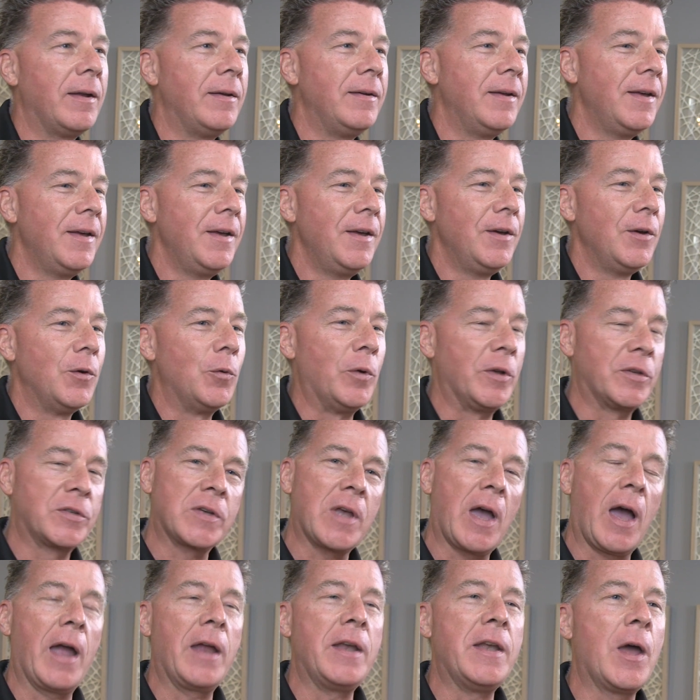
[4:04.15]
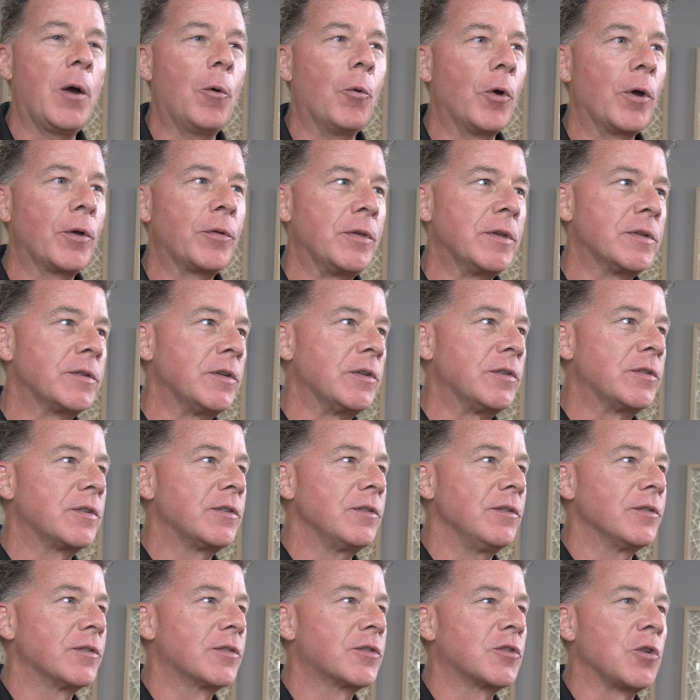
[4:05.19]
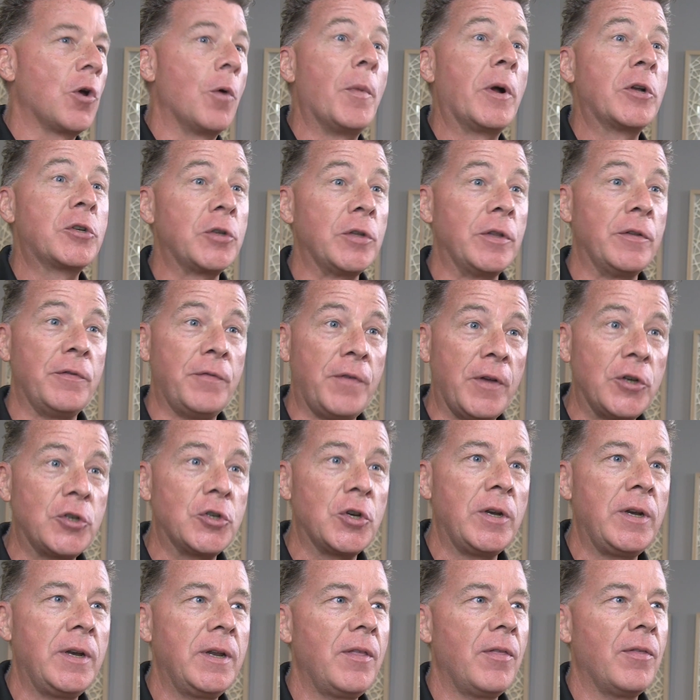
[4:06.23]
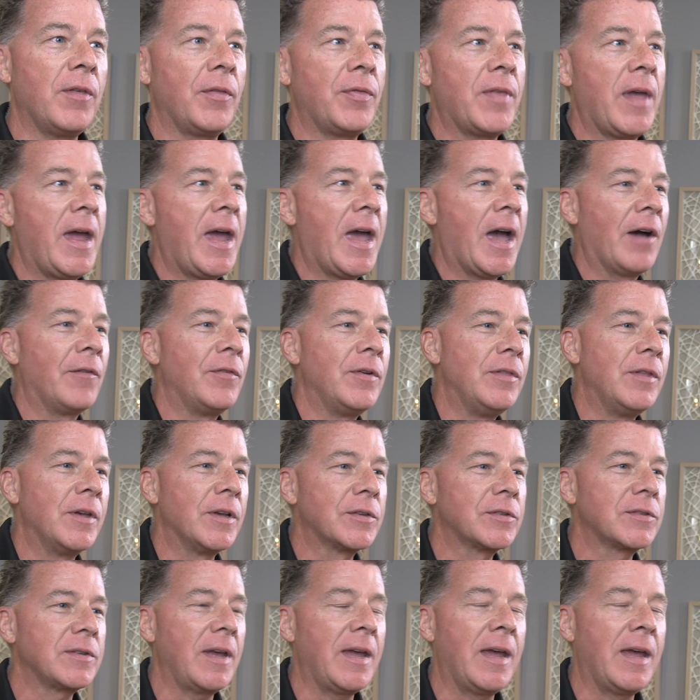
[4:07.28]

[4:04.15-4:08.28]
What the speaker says: And with Sky Network, this is so much of the vision that they have in this,